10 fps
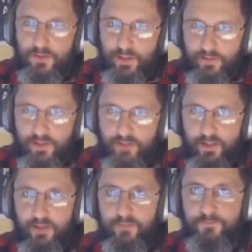
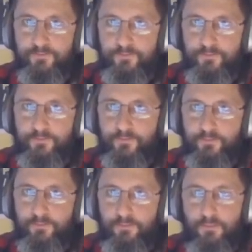Self-governing.
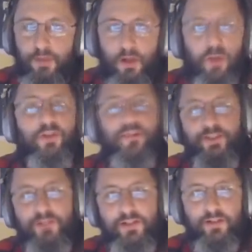Oh, no,
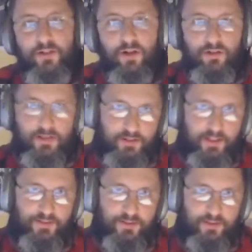that's right. Their cult leader
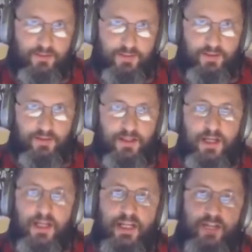has to come in.
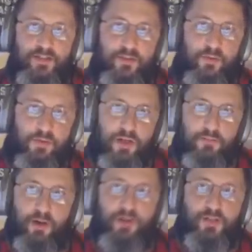He has to
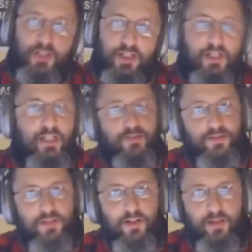come marching in, and he has
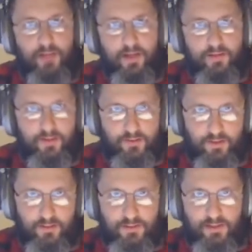to tell them how things
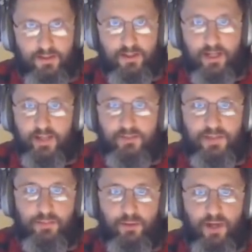are going to be done. And the
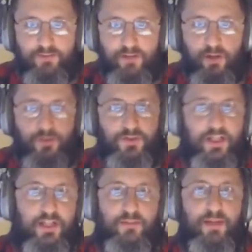people have no
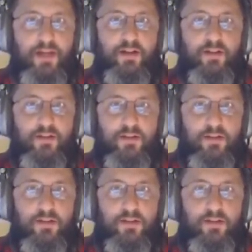say in the matter.